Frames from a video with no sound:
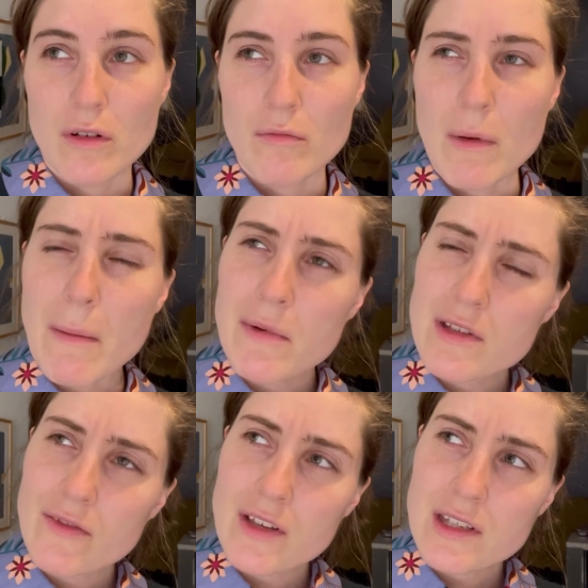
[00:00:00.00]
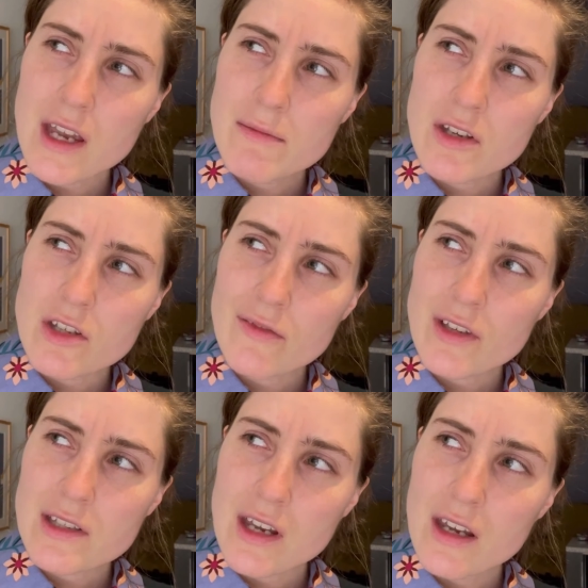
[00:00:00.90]
Remembrance of Lost Time? Search of
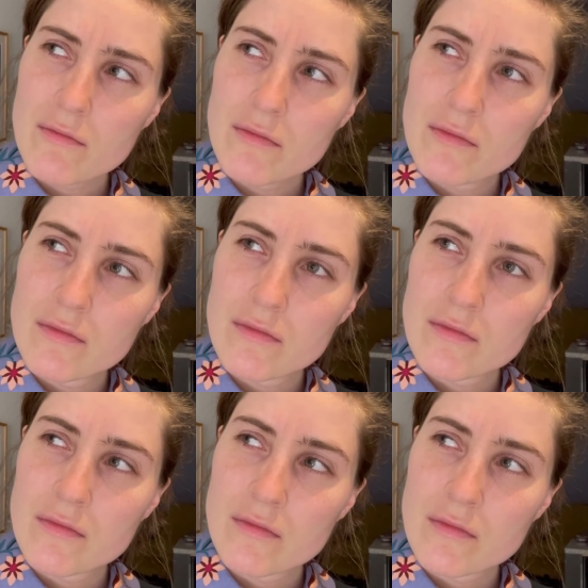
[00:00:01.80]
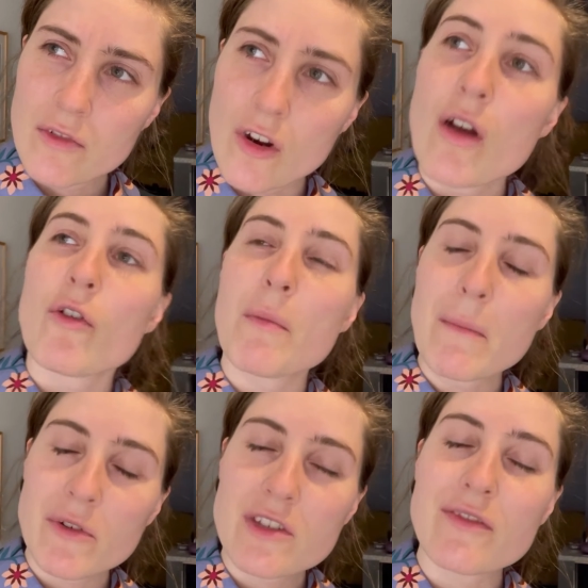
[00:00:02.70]
Lost Time?
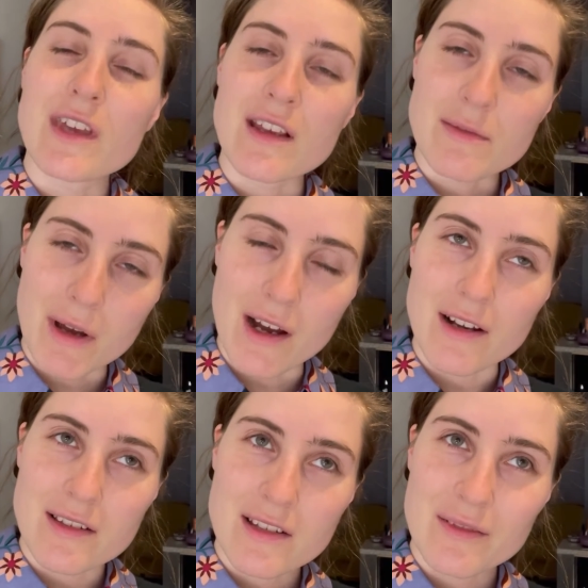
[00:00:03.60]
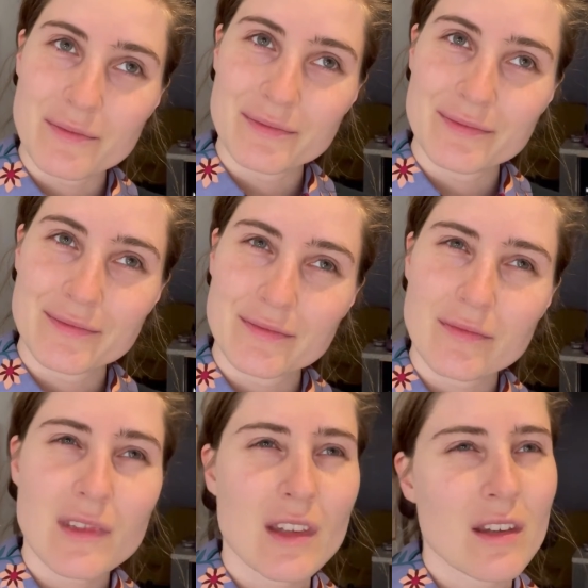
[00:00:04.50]
Remembrance of Things Past.
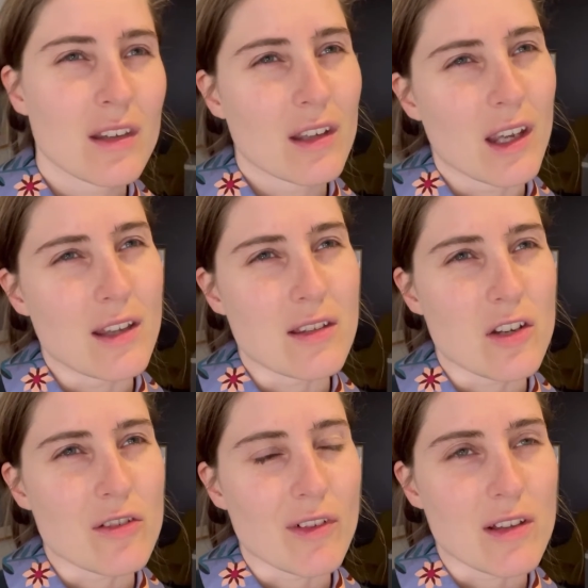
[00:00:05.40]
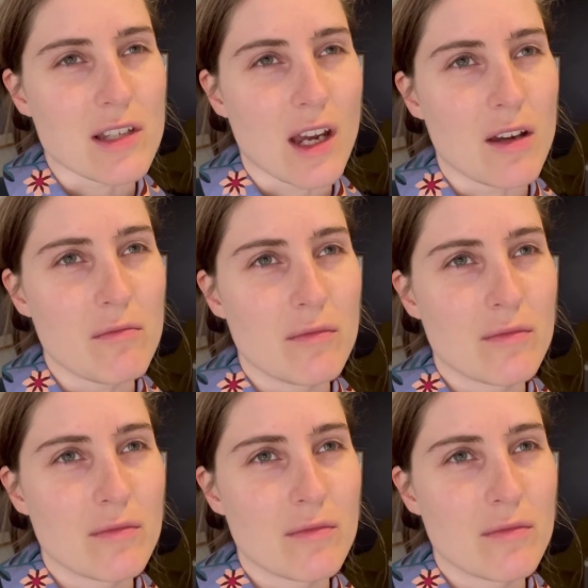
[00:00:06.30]
In Search of Lost Time?